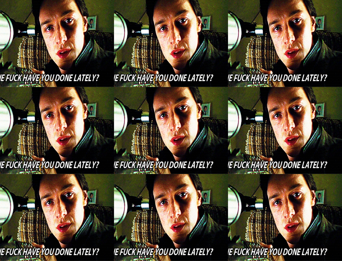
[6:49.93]

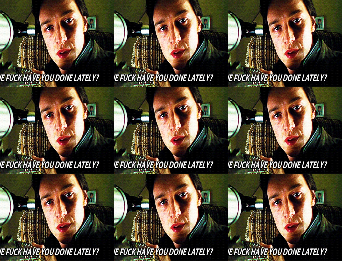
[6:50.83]

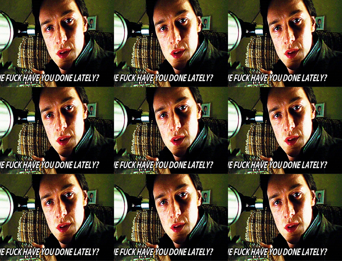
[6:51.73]
Nothing is said.